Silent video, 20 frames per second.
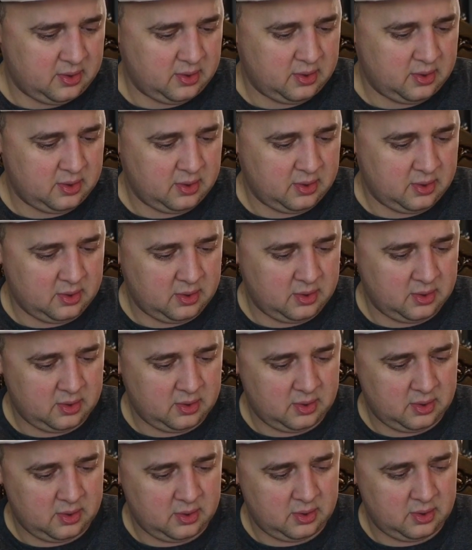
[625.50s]

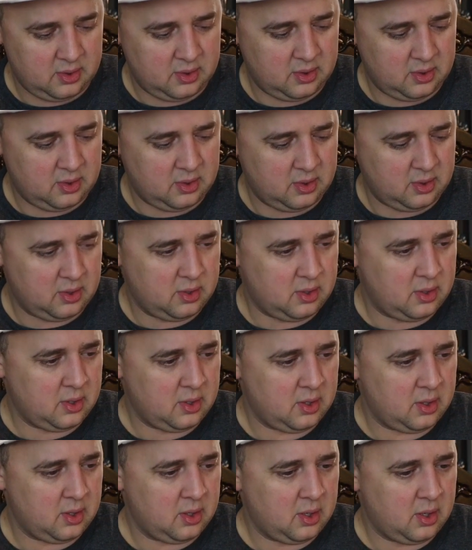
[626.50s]

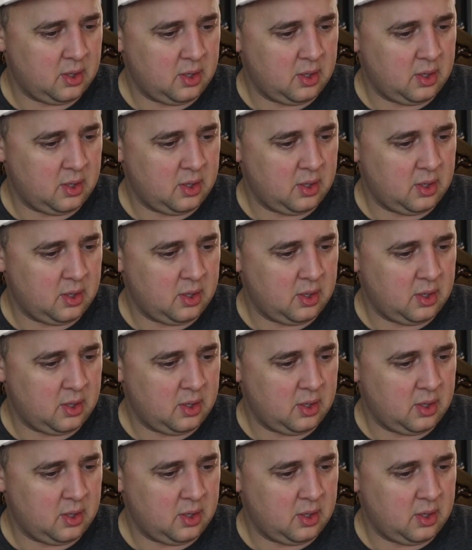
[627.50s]
(no one is talking)